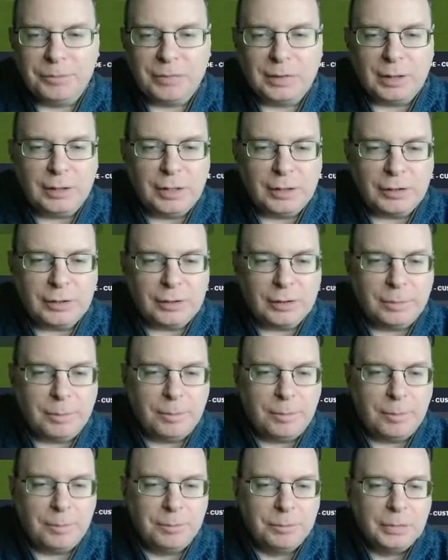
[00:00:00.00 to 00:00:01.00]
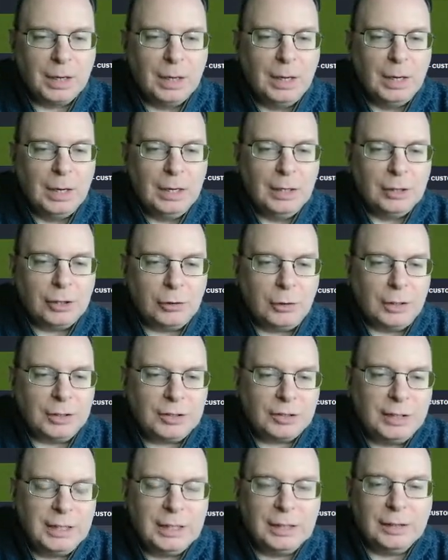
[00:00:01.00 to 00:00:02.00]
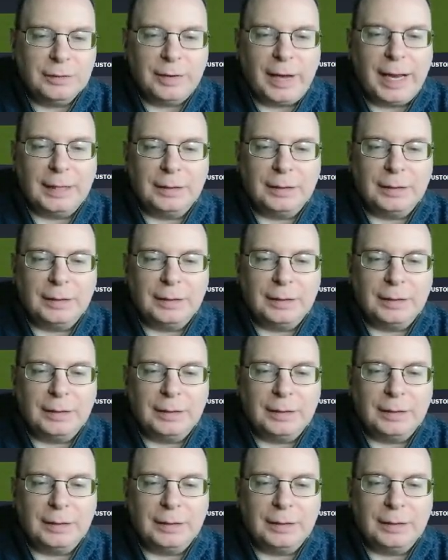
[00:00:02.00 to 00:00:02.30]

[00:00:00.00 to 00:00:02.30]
Just trusting the fact